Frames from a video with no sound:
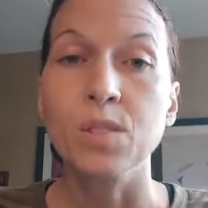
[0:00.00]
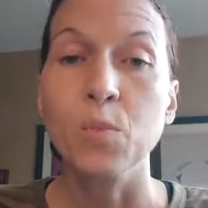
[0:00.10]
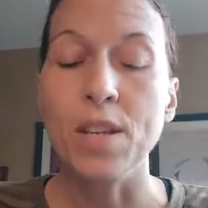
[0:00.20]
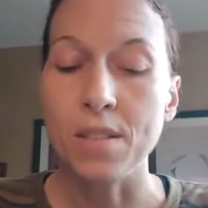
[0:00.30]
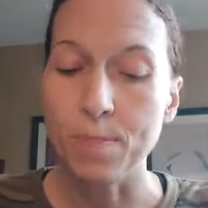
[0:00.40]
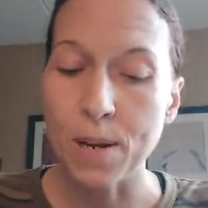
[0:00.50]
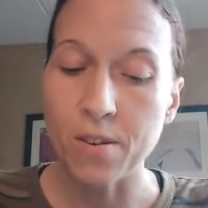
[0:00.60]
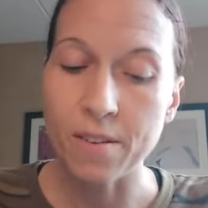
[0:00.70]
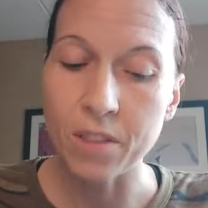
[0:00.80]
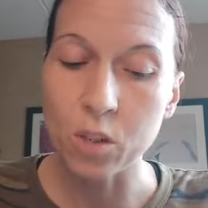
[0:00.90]
Where the
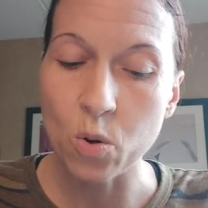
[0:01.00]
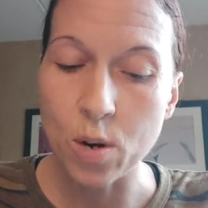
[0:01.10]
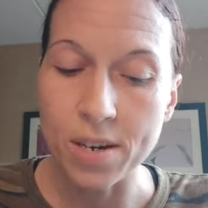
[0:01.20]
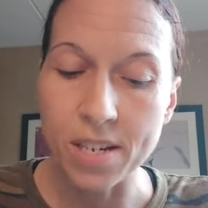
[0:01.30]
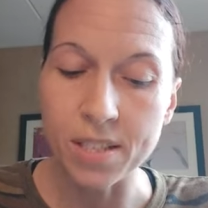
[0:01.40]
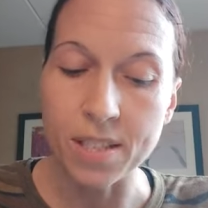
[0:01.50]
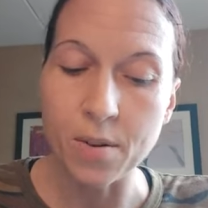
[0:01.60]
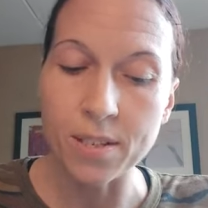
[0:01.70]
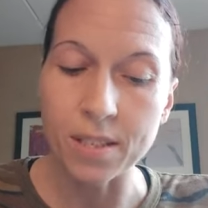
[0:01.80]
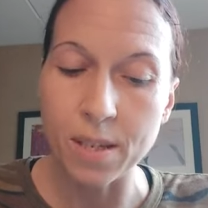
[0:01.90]
Spirit of the Lord is, there is